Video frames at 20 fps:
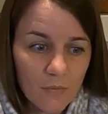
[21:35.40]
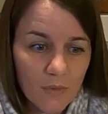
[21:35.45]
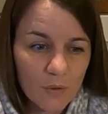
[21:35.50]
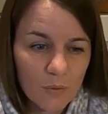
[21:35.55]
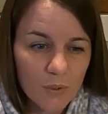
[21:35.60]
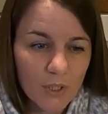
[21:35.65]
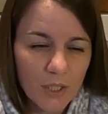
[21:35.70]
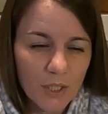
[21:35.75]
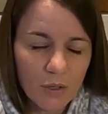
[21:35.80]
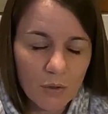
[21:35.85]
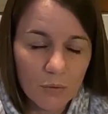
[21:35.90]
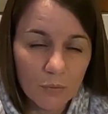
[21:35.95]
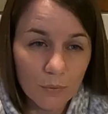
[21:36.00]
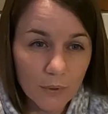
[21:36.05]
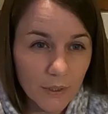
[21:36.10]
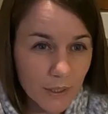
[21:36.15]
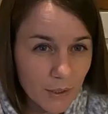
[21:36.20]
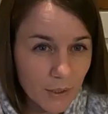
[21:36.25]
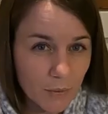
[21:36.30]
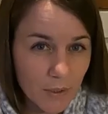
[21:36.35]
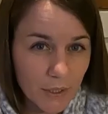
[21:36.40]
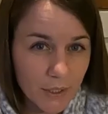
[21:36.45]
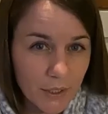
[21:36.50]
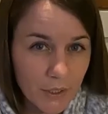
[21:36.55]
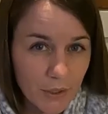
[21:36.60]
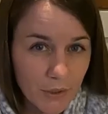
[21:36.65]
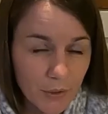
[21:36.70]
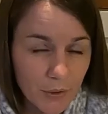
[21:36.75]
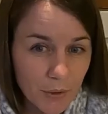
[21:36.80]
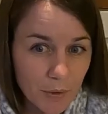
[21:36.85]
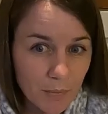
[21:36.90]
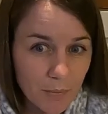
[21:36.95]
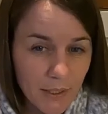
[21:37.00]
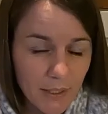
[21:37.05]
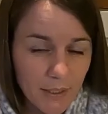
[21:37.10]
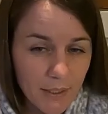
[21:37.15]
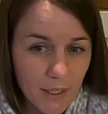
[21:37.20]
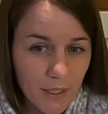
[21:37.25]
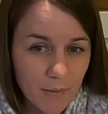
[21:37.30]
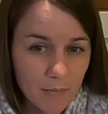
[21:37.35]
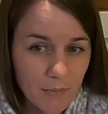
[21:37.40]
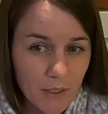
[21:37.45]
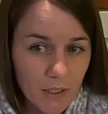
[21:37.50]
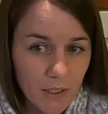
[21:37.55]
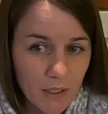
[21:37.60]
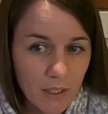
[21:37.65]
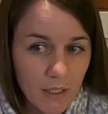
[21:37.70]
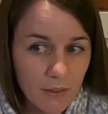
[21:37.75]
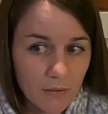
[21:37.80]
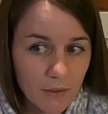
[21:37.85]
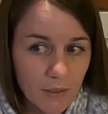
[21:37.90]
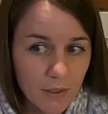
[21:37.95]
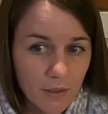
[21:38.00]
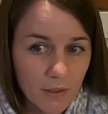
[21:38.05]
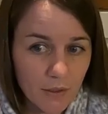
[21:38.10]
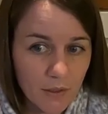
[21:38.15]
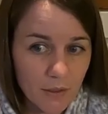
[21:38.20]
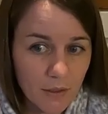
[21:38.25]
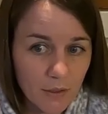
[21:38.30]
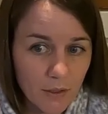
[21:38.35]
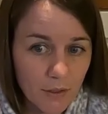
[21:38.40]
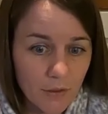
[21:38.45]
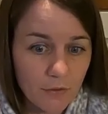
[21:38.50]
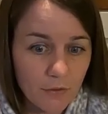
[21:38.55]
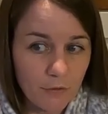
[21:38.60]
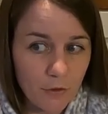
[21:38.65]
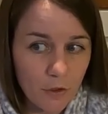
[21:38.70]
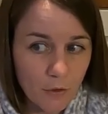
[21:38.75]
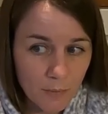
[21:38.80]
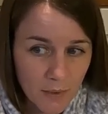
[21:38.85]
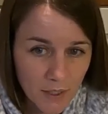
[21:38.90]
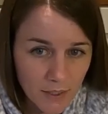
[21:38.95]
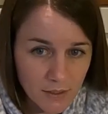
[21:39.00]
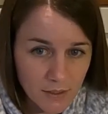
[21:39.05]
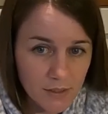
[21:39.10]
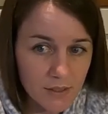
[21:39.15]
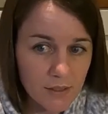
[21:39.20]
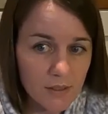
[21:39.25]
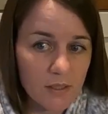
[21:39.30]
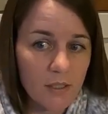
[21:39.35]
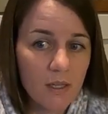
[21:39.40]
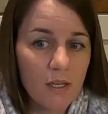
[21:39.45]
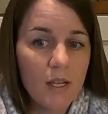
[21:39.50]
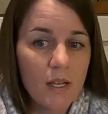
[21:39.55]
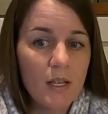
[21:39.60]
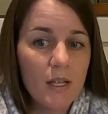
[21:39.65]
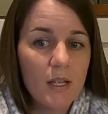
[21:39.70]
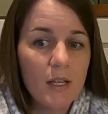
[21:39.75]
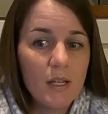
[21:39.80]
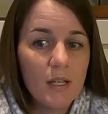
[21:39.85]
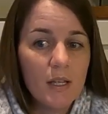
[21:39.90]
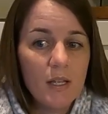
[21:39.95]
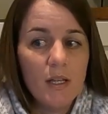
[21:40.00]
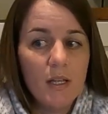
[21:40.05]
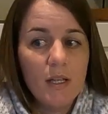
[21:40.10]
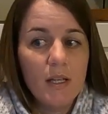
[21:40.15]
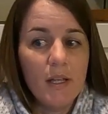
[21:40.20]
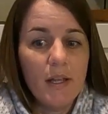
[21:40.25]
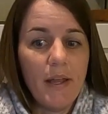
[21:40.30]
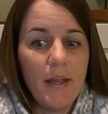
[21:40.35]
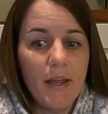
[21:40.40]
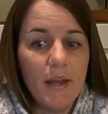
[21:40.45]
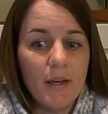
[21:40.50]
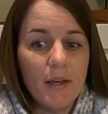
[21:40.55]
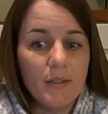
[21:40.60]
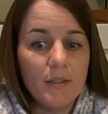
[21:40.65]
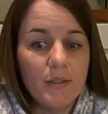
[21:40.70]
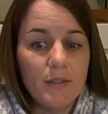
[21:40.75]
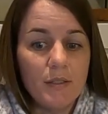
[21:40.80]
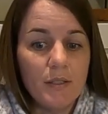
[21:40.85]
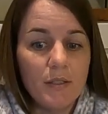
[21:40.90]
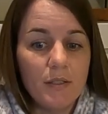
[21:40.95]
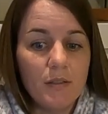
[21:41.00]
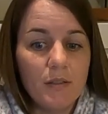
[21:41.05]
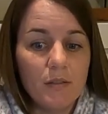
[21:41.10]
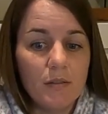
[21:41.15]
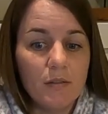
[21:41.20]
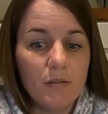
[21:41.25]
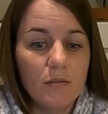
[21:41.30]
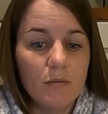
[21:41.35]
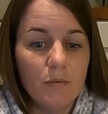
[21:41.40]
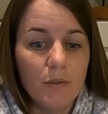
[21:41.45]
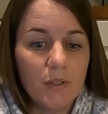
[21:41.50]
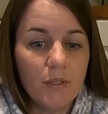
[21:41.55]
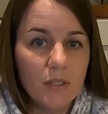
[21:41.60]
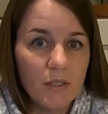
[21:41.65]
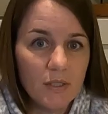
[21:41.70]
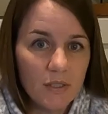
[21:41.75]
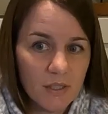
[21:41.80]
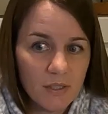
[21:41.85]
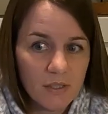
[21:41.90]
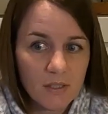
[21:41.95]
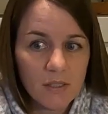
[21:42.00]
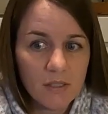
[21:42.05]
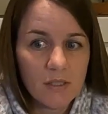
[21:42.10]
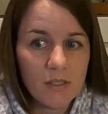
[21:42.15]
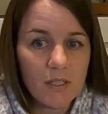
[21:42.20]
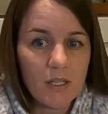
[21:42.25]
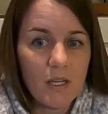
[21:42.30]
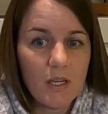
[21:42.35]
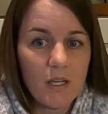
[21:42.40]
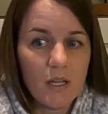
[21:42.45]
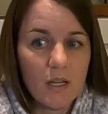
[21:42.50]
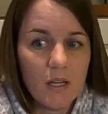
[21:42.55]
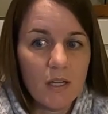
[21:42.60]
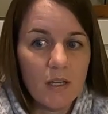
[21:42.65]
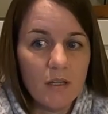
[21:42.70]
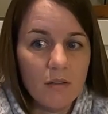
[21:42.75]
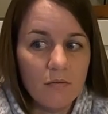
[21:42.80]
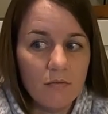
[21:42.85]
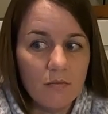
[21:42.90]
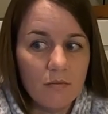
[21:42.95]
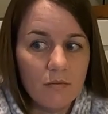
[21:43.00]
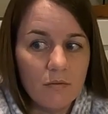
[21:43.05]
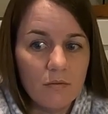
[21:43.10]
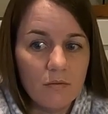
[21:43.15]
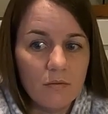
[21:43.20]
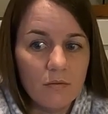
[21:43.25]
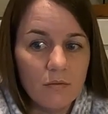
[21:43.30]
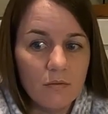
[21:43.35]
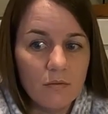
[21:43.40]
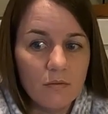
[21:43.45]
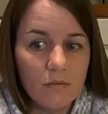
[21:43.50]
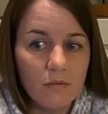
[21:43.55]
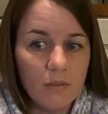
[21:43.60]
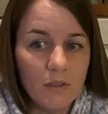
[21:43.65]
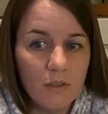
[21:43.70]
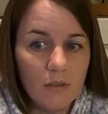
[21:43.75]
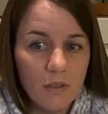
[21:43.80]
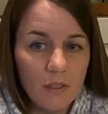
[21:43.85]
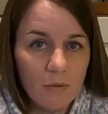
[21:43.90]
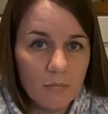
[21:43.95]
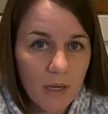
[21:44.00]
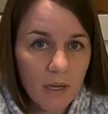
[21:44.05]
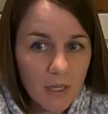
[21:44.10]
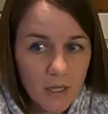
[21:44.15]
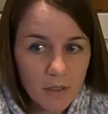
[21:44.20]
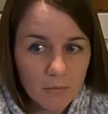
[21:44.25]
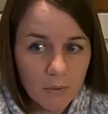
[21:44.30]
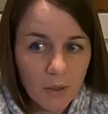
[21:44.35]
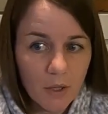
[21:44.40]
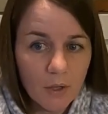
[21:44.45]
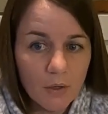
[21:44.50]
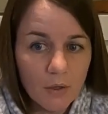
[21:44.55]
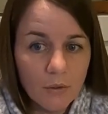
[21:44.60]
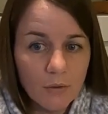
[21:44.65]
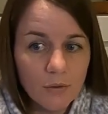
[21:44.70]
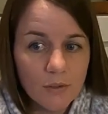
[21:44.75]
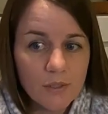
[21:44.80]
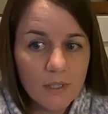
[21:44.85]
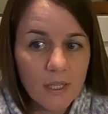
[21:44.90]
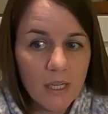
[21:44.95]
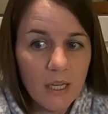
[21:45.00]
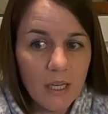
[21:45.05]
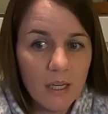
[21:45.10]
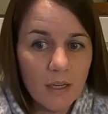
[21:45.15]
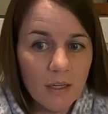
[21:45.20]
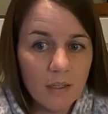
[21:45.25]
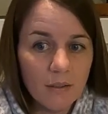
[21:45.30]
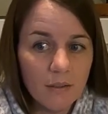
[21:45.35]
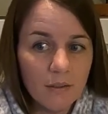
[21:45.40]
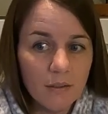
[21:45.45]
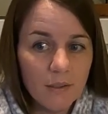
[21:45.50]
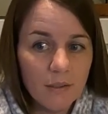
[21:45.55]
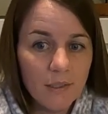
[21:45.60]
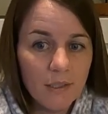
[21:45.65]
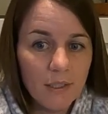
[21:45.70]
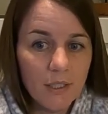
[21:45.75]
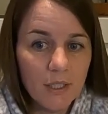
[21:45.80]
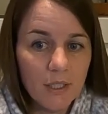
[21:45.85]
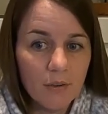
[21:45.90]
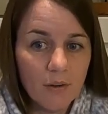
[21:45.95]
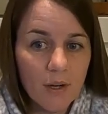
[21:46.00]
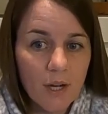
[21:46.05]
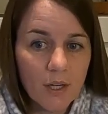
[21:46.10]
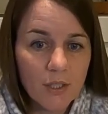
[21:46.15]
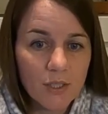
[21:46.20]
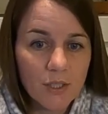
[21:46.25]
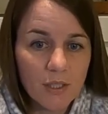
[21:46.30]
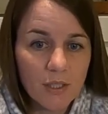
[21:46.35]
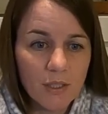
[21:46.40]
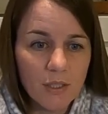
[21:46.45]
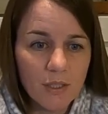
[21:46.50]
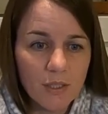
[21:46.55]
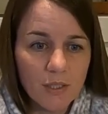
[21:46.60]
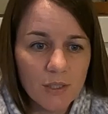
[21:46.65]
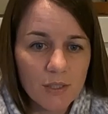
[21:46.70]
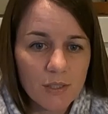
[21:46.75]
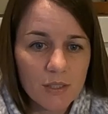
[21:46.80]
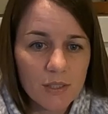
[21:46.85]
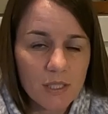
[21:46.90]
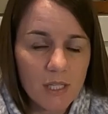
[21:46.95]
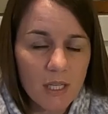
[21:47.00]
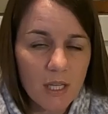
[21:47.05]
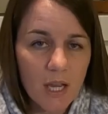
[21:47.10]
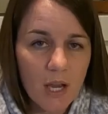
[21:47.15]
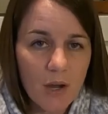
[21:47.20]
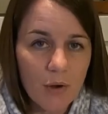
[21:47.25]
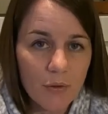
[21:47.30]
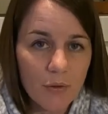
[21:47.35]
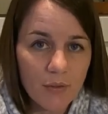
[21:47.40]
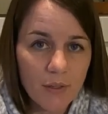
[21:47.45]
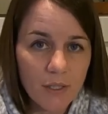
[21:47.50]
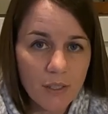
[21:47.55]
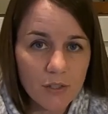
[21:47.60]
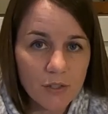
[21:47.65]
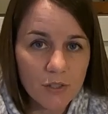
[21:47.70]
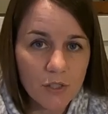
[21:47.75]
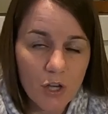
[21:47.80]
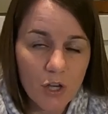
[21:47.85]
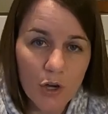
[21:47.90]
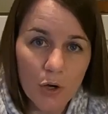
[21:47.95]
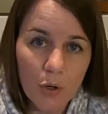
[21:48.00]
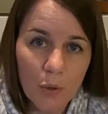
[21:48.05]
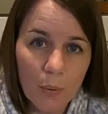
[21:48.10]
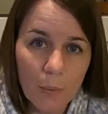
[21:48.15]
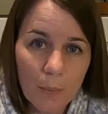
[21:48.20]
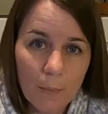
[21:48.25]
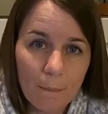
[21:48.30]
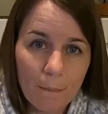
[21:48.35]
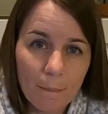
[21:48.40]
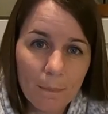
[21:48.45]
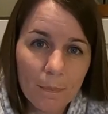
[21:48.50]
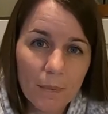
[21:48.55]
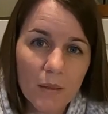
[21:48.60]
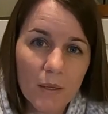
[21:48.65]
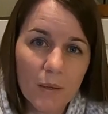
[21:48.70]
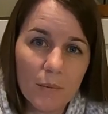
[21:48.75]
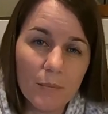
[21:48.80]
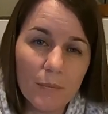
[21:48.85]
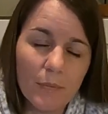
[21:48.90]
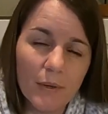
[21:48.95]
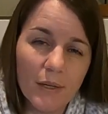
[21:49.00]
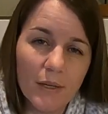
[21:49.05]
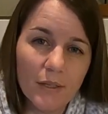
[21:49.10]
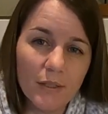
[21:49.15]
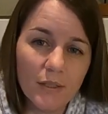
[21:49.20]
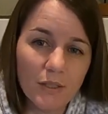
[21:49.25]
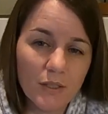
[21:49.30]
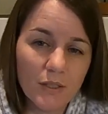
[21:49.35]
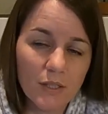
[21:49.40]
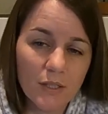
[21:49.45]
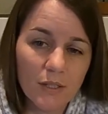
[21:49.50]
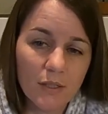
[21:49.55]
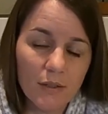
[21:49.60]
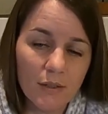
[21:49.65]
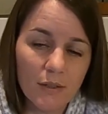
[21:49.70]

which I don't really want to do, but I'm gonna give it a good few months, and with consistency and in my uploads and interaction, and just see how things go. But